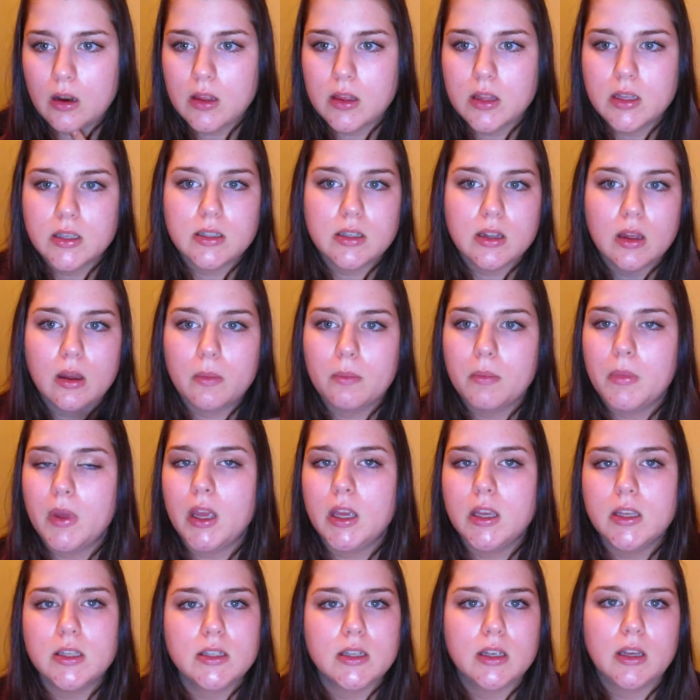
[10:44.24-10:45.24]
this
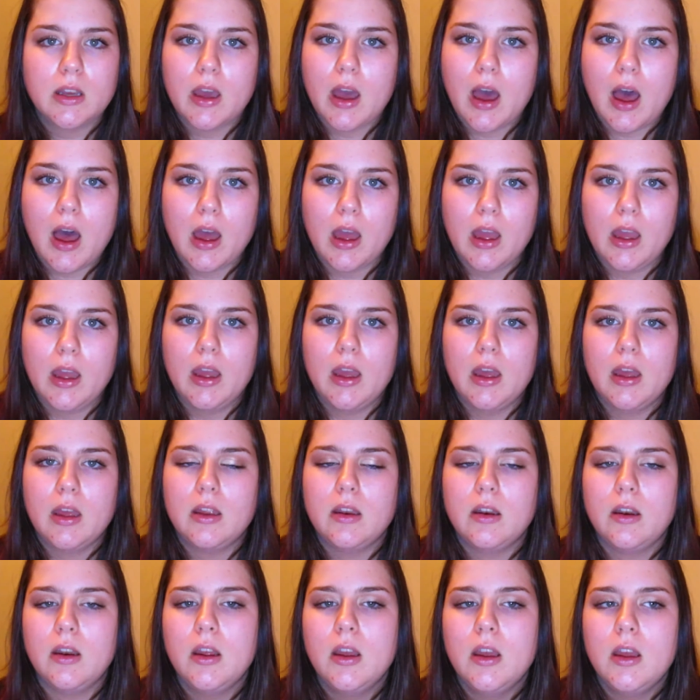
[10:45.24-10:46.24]
amazing guy,
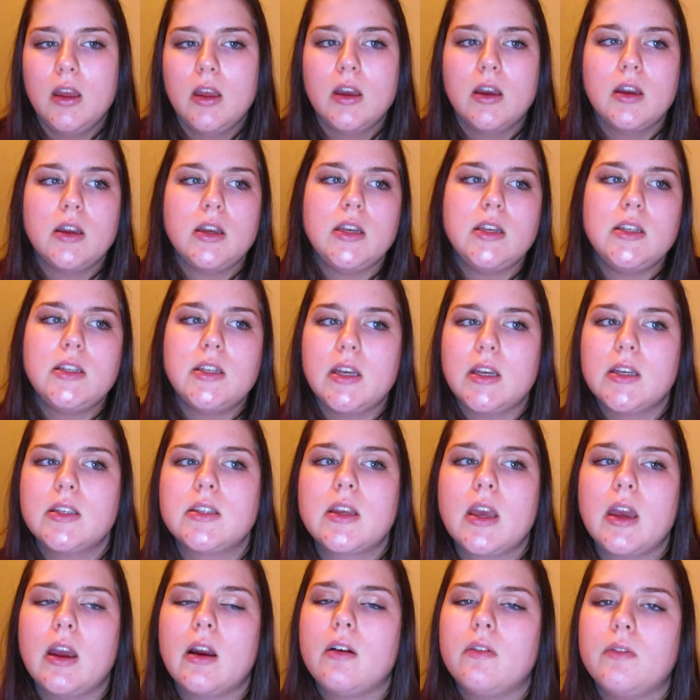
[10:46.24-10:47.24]
and he takes
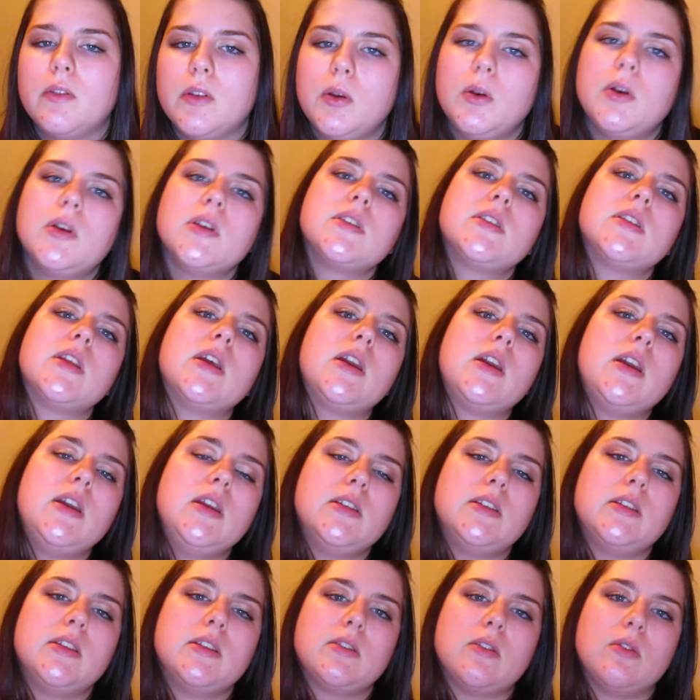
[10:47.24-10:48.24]
care of Lucas like
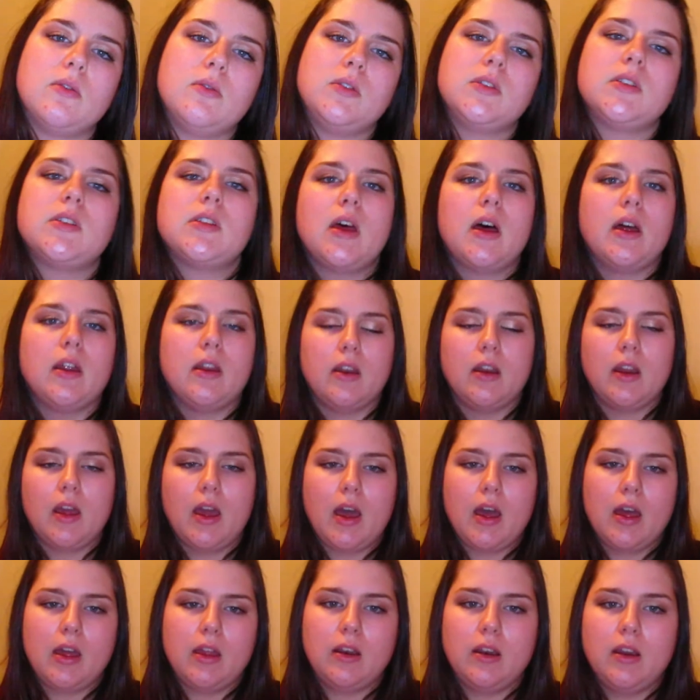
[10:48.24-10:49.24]
he's his own son,
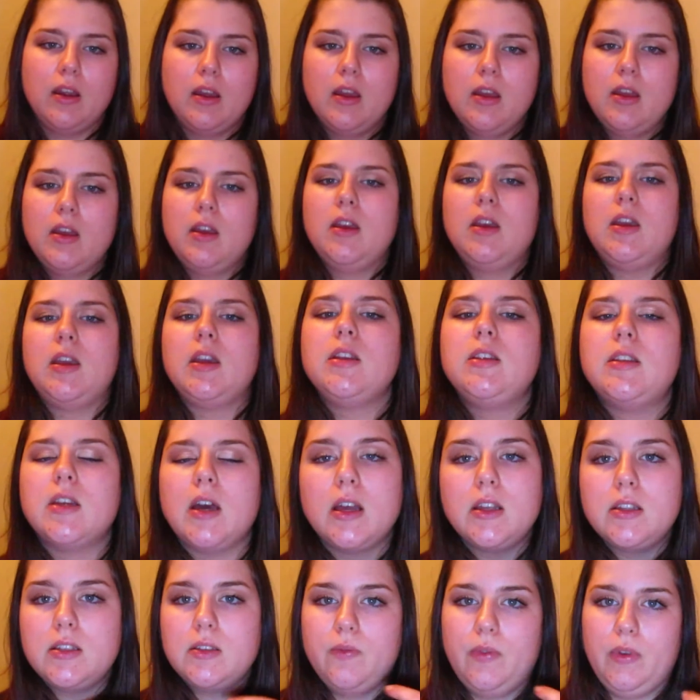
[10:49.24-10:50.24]
and he
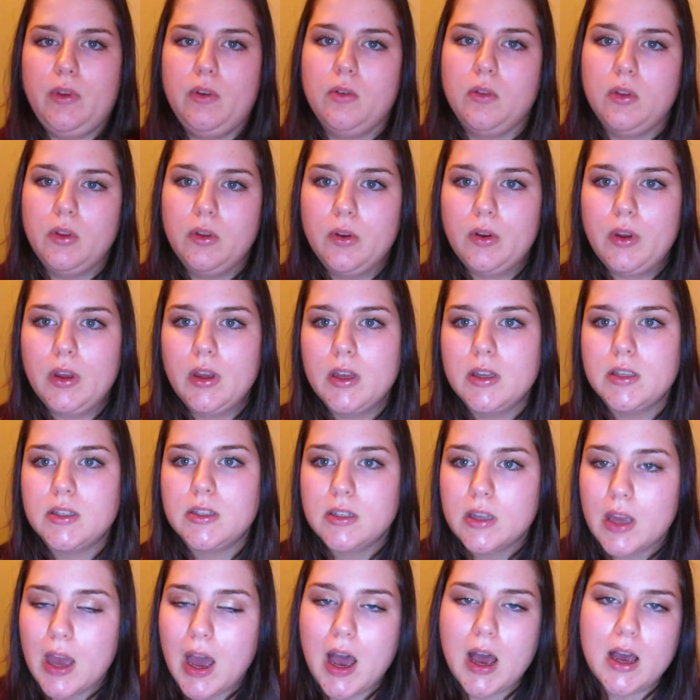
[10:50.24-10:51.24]
does view
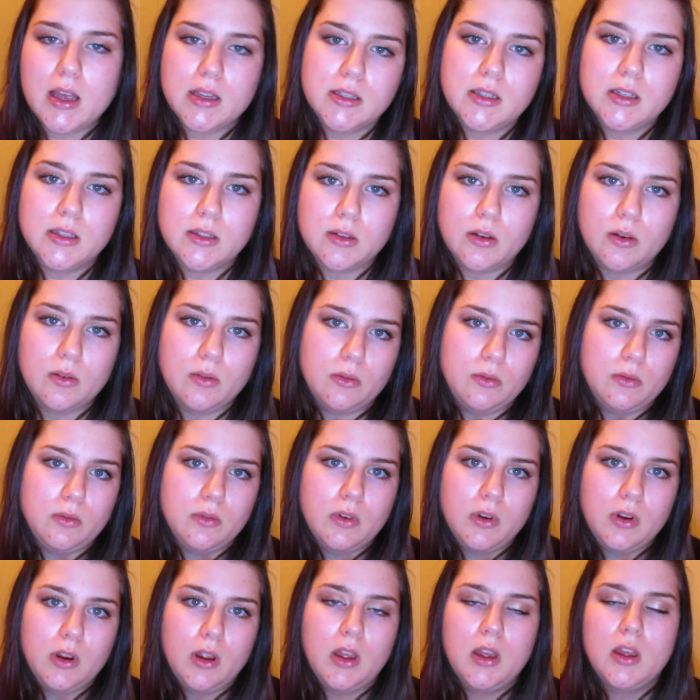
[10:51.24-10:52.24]
Lucas as his own
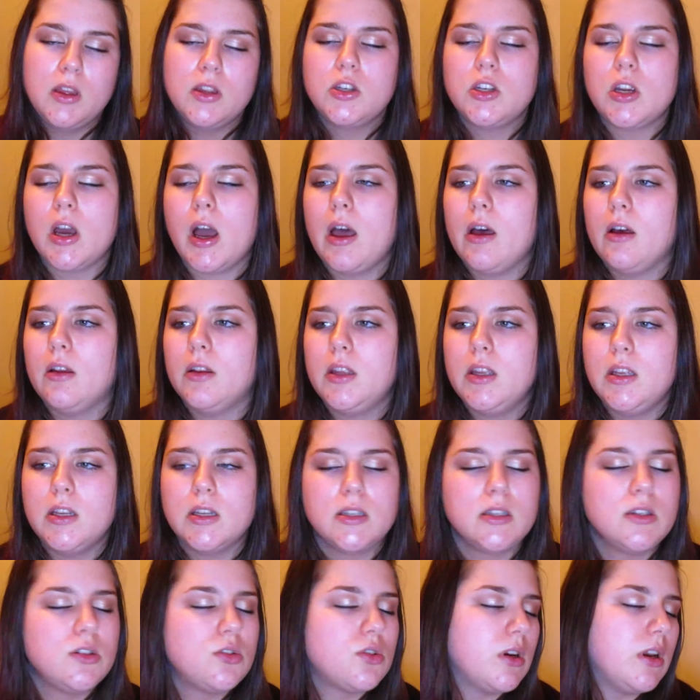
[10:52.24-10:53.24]
child. He
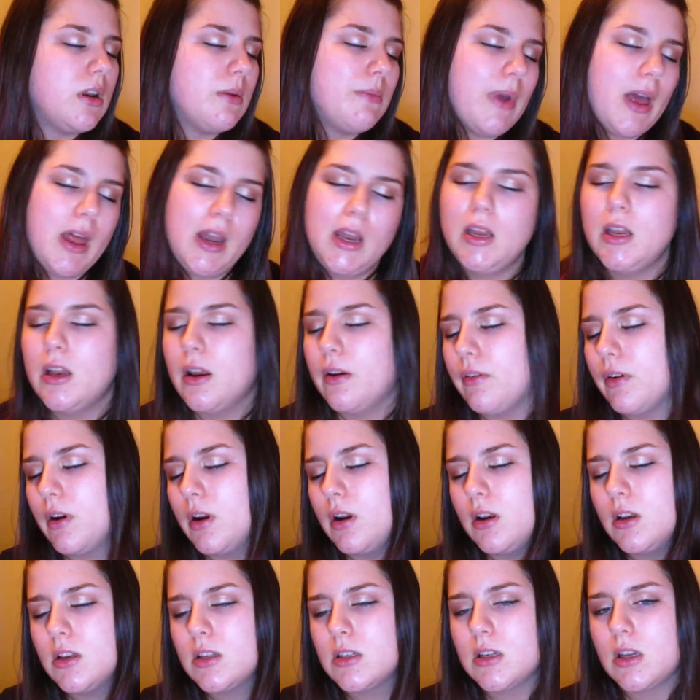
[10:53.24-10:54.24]
doesn't treat him any
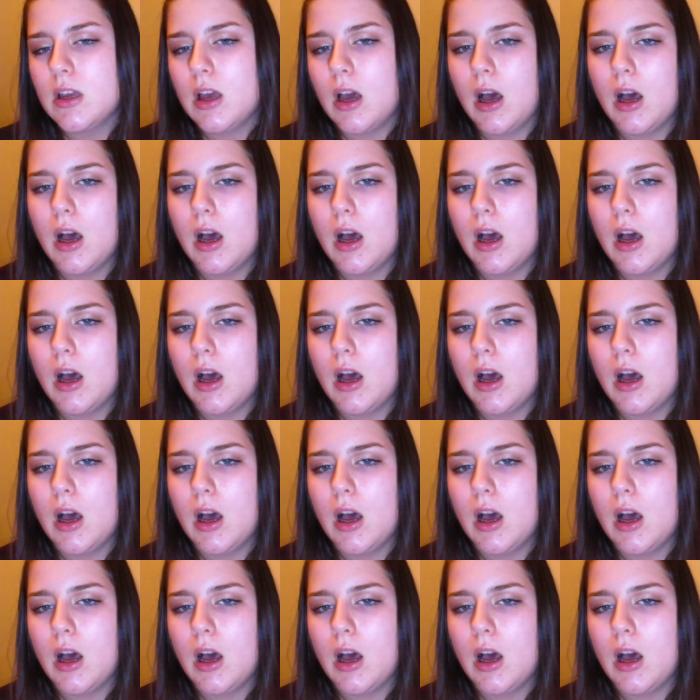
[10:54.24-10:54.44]
different.